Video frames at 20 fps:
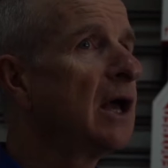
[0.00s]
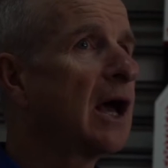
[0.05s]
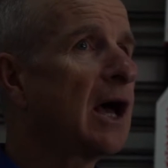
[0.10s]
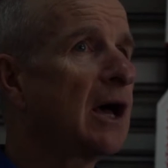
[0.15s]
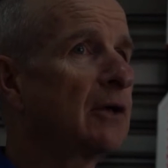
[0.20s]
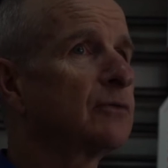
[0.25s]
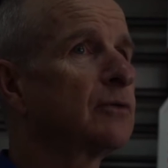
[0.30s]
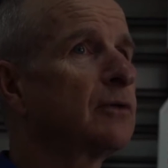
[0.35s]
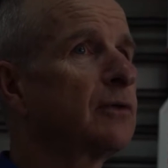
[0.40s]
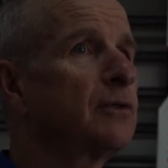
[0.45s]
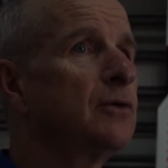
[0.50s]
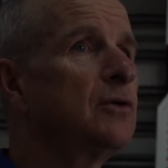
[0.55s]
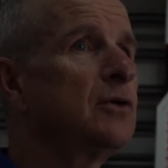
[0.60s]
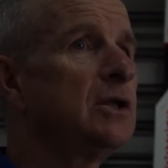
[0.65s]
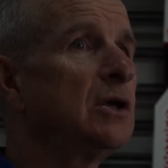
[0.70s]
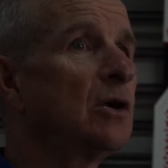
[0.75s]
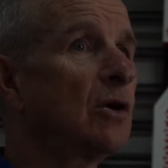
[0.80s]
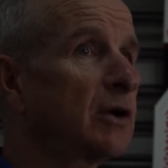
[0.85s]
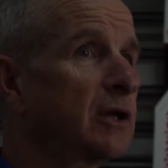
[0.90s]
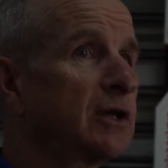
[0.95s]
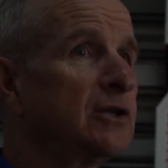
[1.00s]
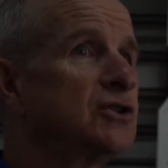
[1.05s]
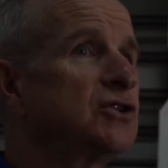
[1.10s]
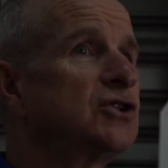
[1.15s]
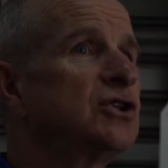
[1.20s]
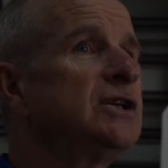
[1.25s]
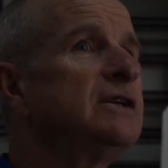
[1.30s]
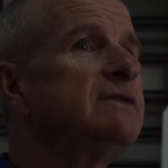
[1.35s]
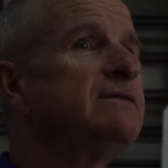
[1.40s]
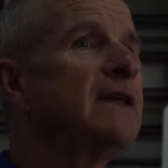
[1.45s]
130, I can
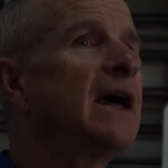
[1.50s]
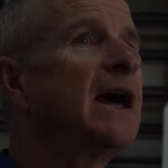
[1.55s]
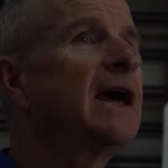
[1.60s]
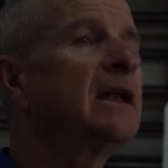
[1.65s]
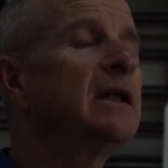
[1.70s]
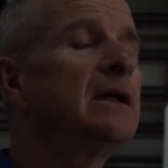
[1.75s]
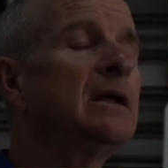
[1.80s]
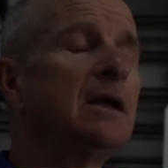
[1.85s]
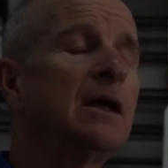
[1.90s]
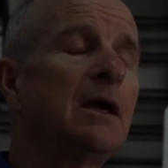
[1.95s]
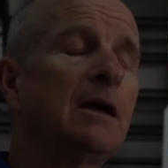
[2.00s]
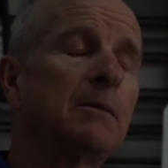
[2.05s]
achieve that,